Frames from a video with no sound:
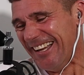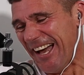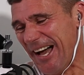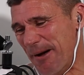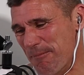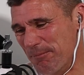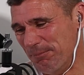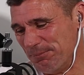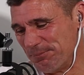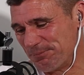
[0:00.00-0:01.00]

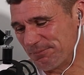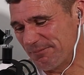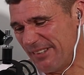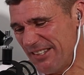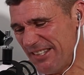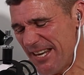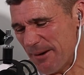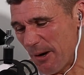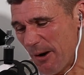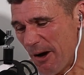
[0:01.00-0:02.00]

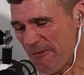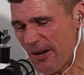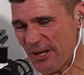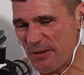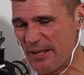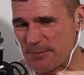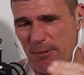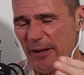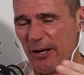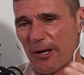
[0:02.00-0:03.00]
I feel like there's probably
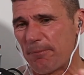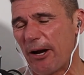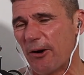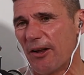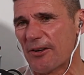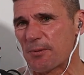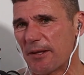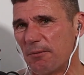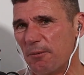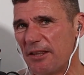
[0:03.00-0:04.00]
a lot of parallels
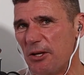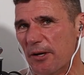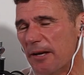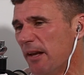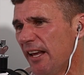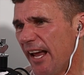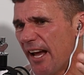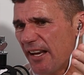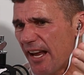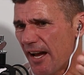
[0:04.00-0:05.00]
with you and him.
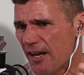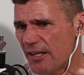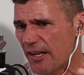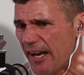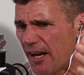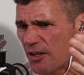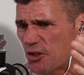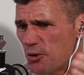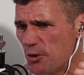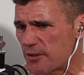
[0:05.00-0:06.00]
How do
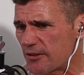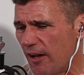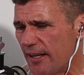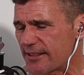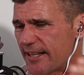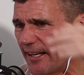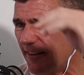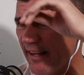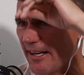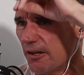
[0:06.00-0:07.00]
you silence that
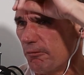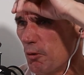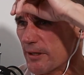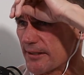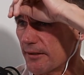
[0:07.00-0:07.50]
inner voice?